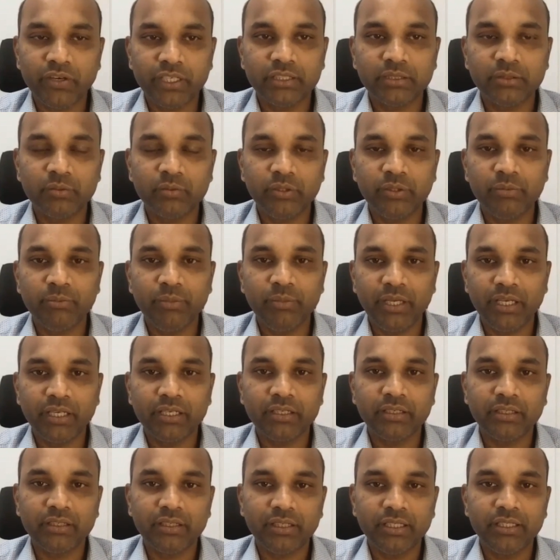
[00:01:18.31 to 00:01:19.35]
hits we make
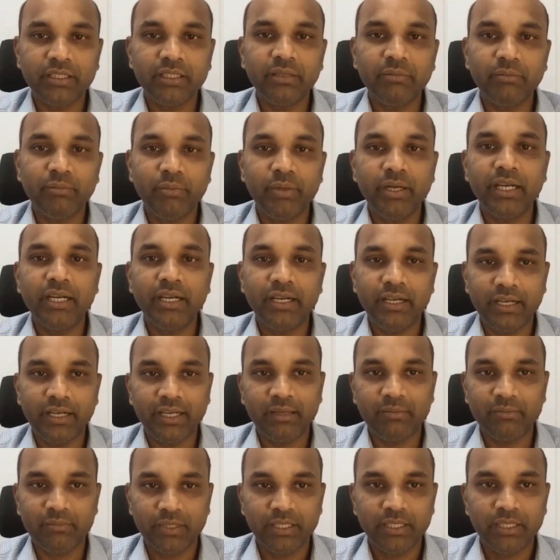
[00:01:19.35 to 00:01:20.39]
in the build
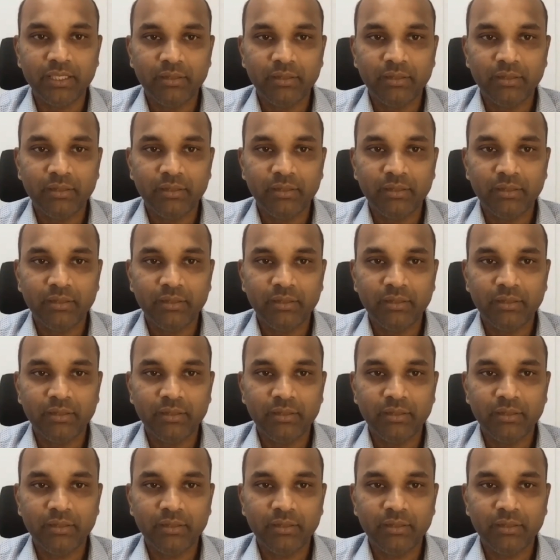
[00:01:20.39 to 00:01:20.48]
time.